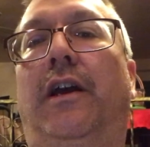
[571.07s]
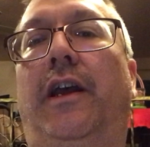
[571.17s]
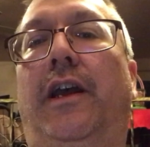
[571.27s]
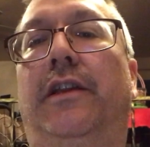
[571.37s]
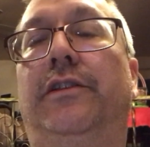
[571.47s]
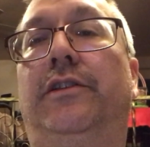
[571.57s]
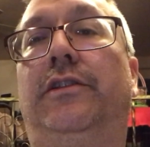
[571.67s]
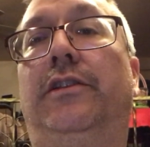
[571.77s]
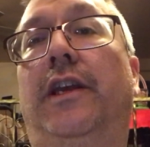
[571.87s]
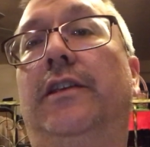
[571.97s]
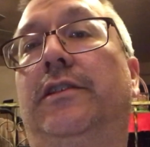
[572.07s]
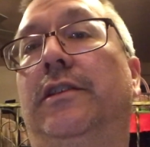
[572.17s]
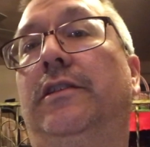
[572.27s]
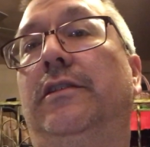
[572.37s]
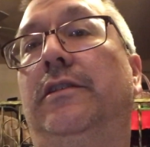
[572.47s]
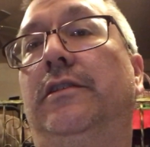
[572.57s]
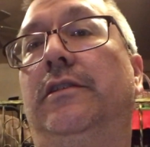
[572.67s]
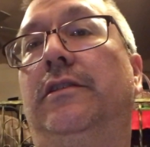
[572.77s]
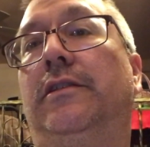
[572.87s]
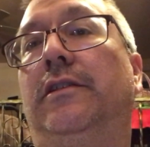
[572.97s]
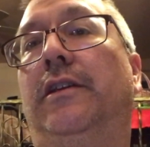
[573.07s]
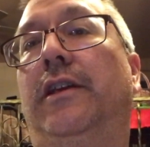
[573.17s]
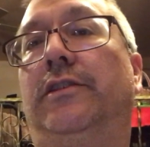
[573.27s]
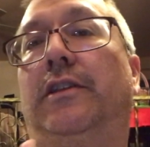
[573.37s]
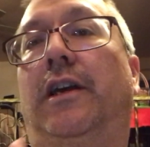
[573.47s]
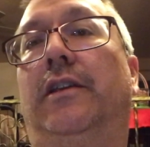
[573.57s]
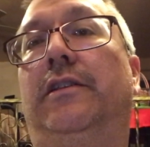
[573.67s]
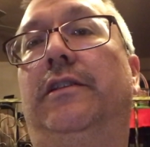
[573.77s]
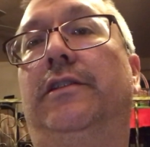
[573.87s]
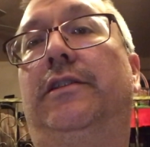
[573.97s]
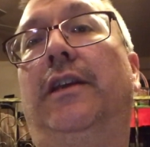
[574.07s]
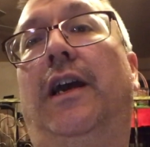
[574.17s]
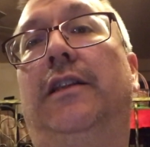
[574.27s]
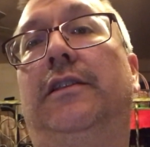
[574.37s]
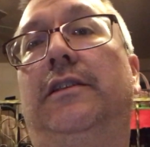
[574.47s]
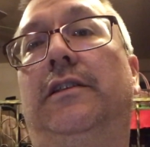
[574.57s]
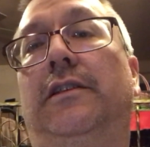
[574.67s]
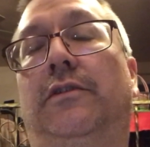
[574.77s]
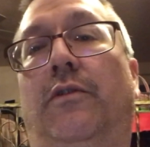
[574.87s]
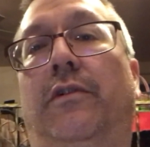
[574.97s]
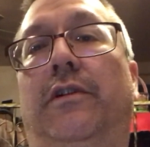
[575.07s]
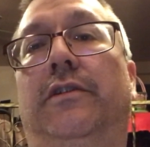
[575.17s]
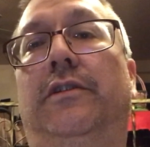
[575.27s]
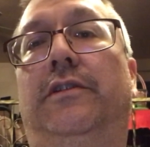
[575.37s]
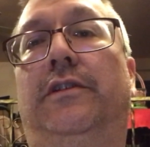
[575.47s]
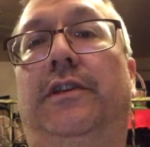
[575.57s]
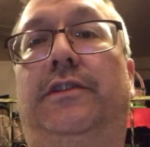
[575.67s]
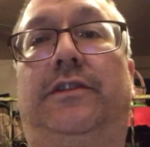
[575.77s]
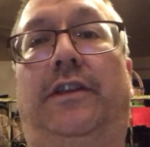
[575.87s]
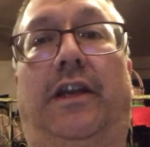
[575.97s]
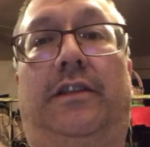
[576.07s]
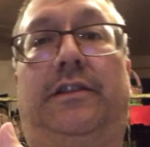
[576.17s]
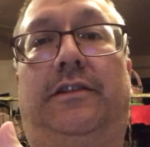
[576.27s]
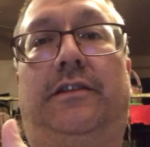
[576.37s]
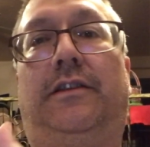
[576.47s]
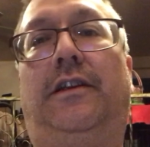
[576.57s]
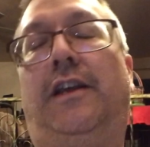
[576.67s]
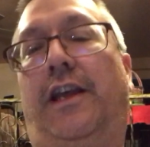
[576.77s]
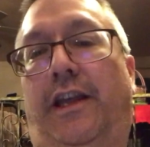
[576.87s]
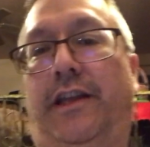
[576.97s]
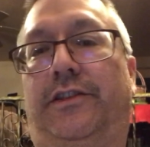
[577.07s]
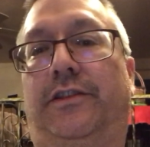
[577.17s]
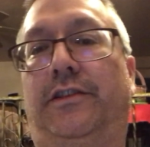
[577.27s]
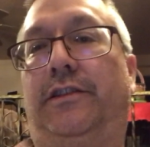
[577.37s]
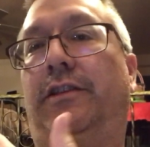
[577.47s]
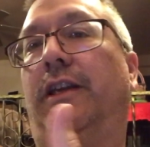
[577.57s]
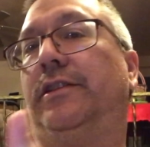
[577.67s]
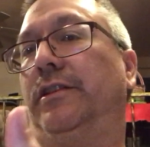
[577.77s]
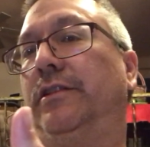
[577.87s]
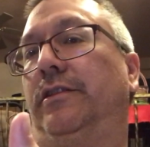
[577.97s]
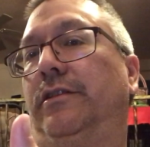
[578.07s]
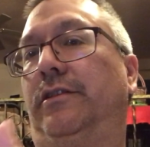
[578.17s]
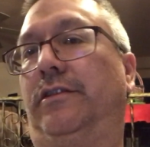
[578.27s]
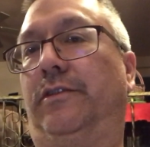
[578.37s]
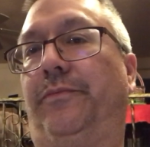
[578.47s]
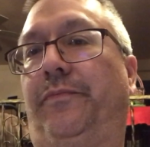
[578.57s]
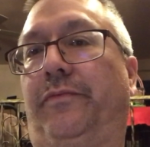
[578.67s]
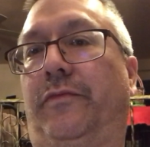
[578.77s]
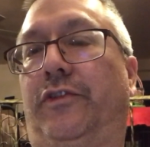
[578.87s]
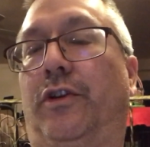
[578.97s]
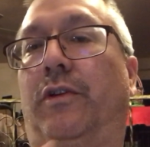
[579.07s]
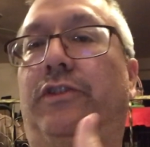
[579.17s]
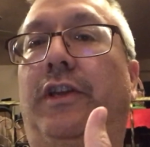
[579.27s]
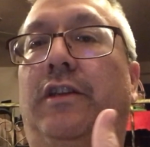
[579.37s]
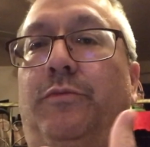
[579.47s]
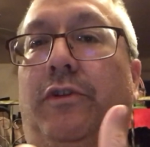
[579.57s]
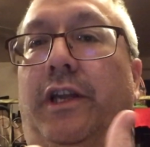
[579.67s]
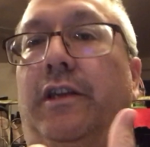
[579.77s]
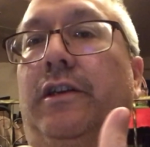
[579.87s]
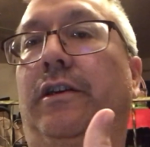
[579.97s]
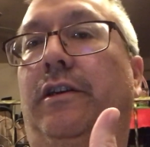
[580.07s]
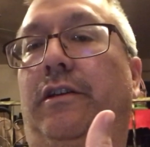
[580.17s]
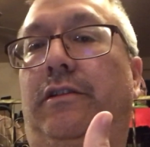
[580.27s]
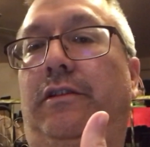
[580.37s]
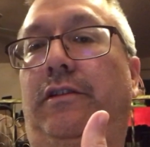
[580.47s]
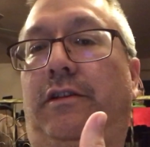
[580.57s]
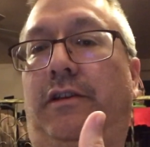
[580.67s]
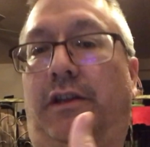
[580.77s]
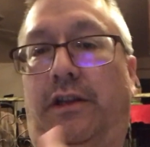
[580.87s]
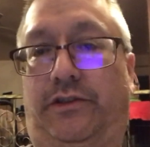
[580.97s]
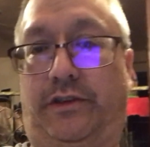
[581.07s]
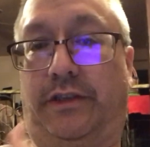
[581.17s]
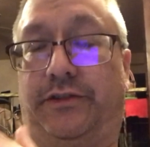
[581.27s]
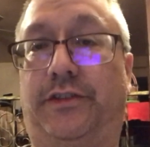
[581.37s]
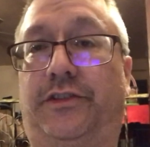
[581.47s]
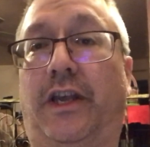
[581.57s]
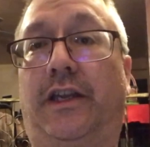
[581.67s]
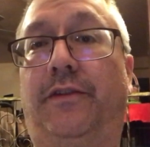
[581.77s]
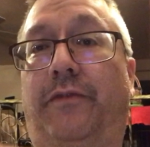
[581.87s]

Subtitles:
And diesit is not disyat or disyat, it's diesit. So it sounds more like So it's the second